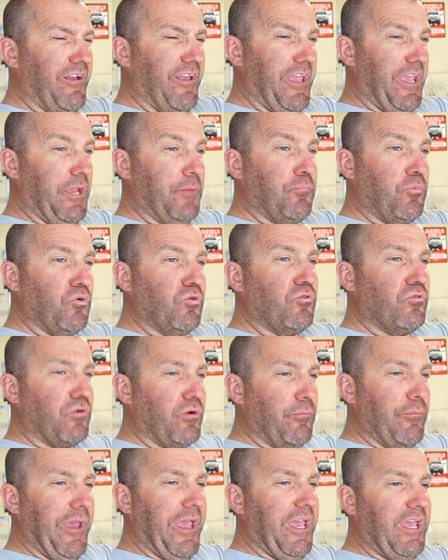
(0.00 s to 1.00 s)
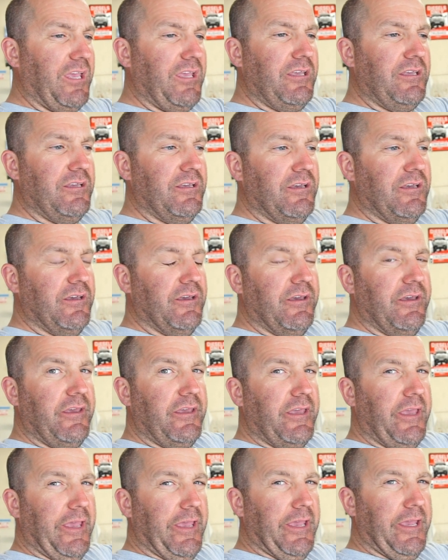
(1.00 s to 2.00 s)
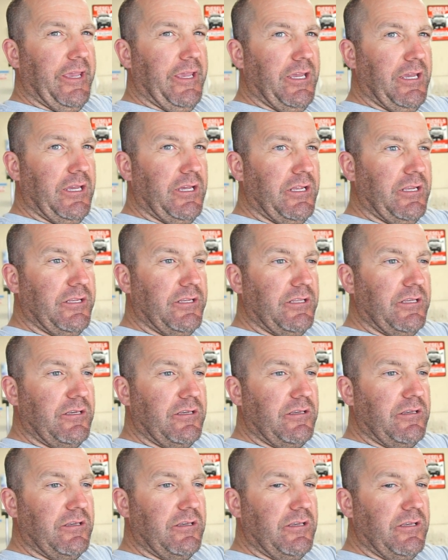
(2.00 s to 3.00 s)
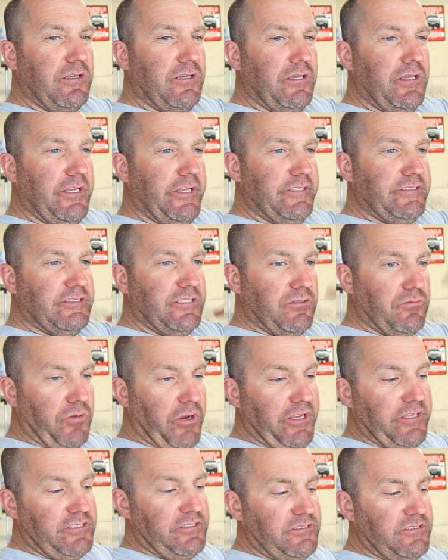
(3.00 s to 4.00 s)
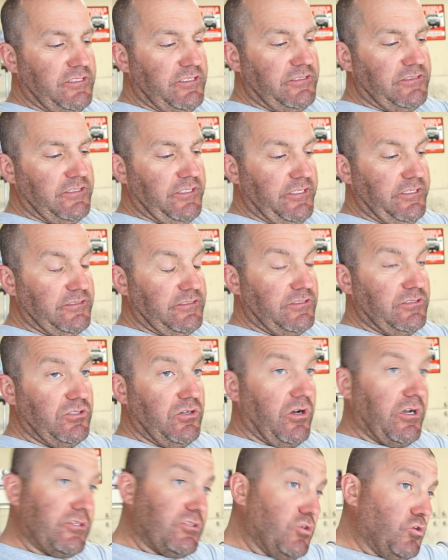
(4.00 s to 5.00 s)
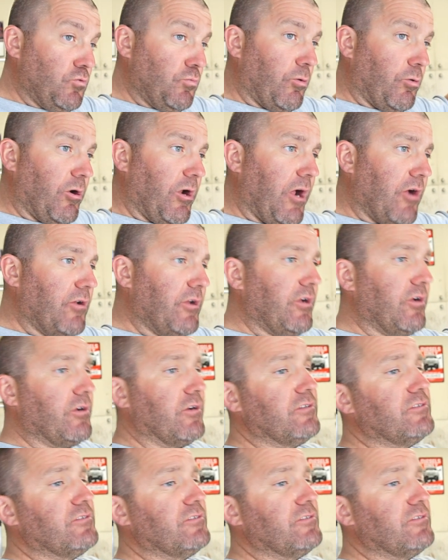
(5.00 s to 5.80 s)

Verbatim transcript: April or May, and he said the riding season isn't till October out here.